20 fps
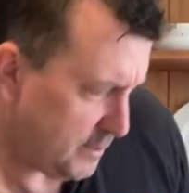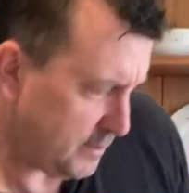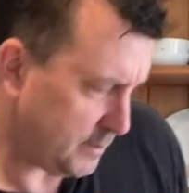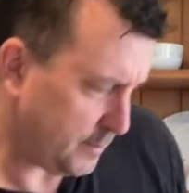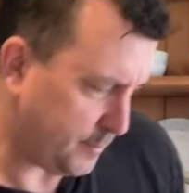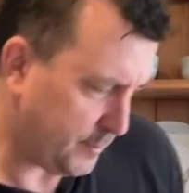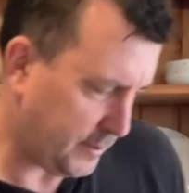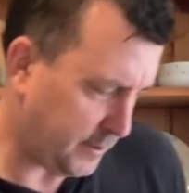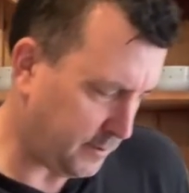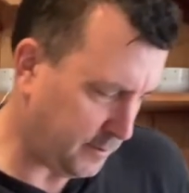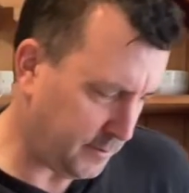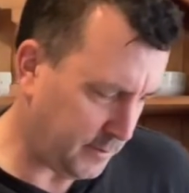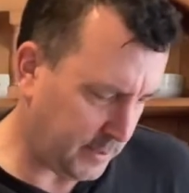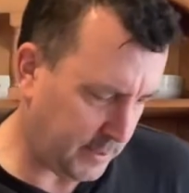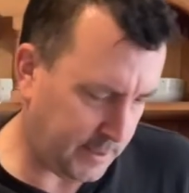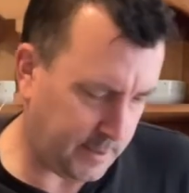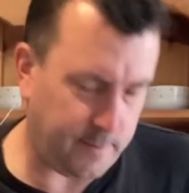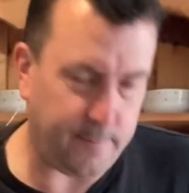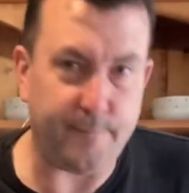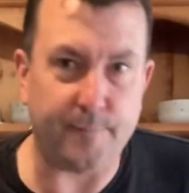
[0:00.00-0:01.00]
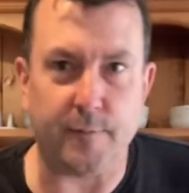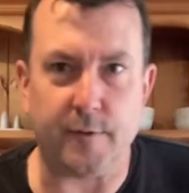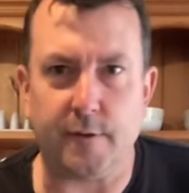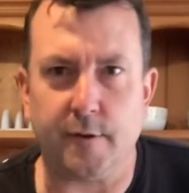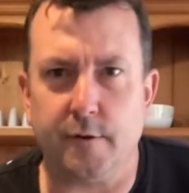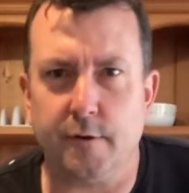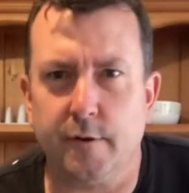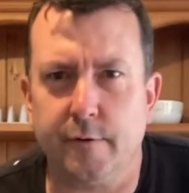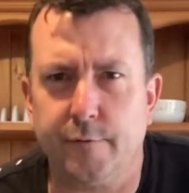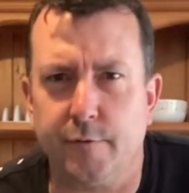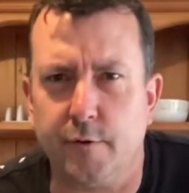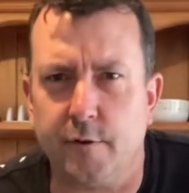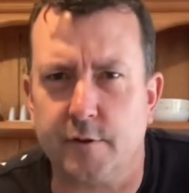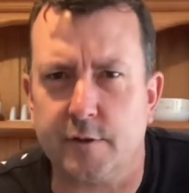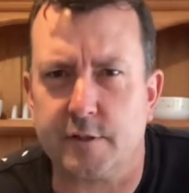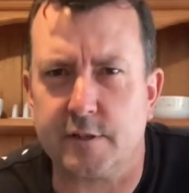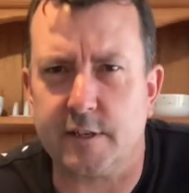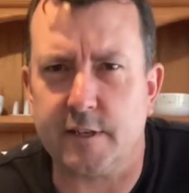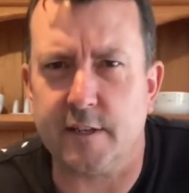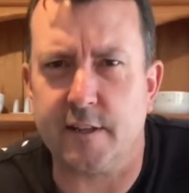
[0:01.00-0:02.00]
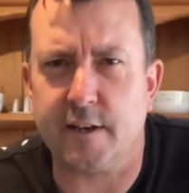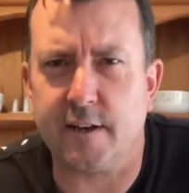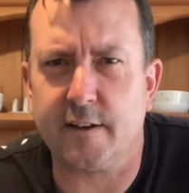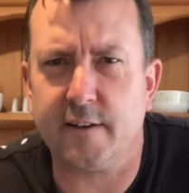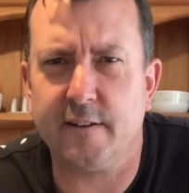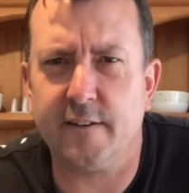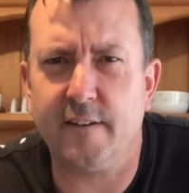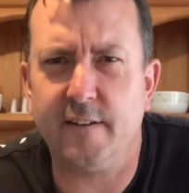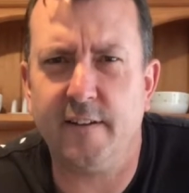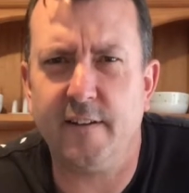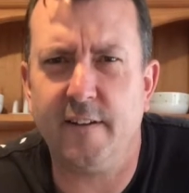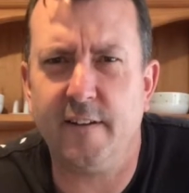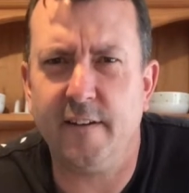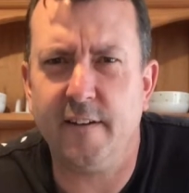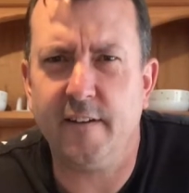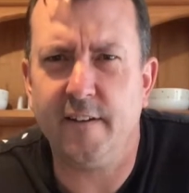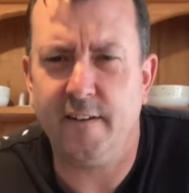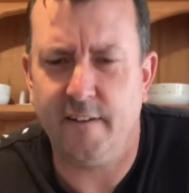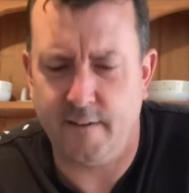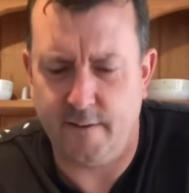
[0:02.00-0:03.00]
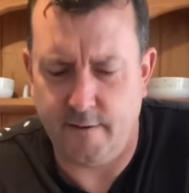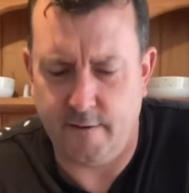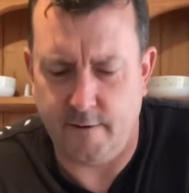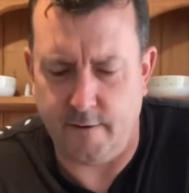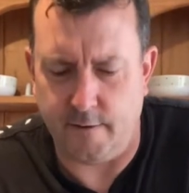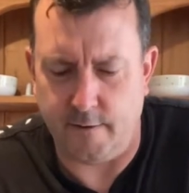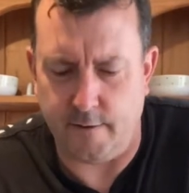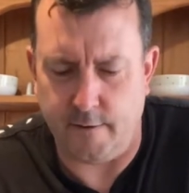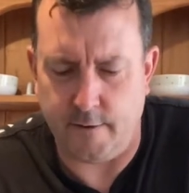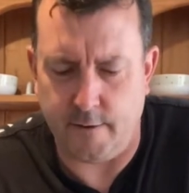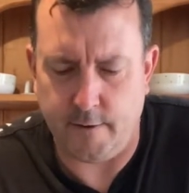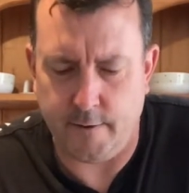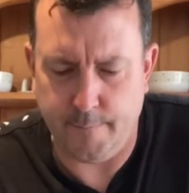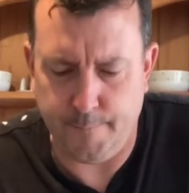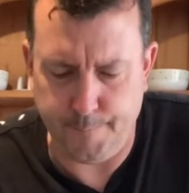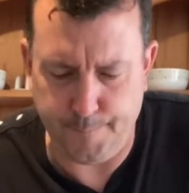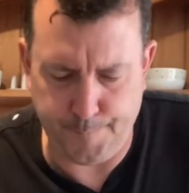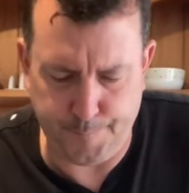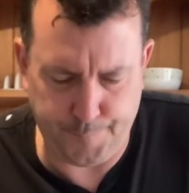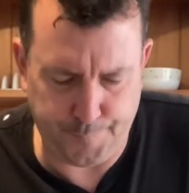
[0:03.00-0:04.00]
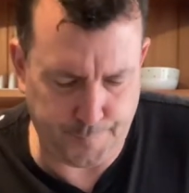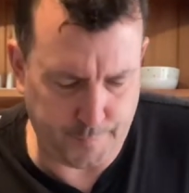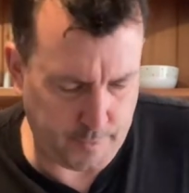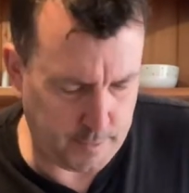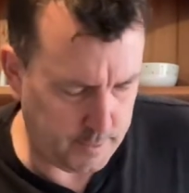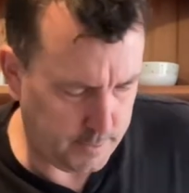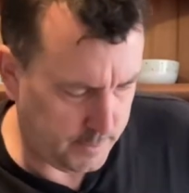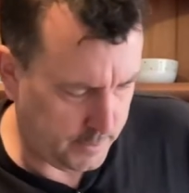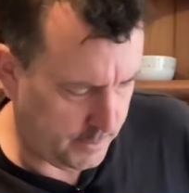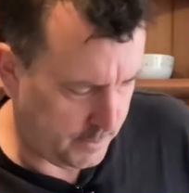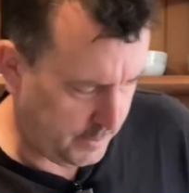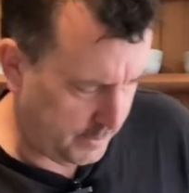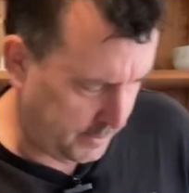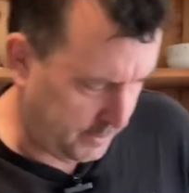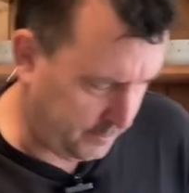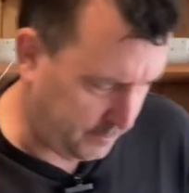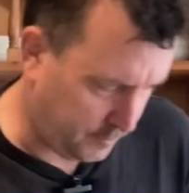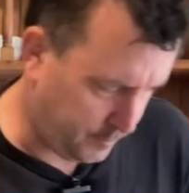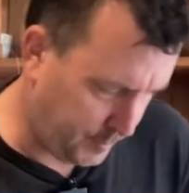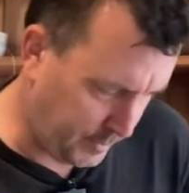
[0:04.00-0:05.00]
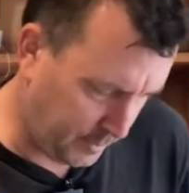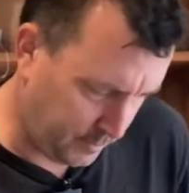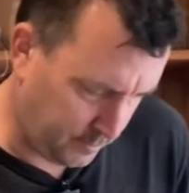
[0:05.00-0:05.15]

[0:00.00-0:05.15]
something like that. I don't know if you can see that in there. It's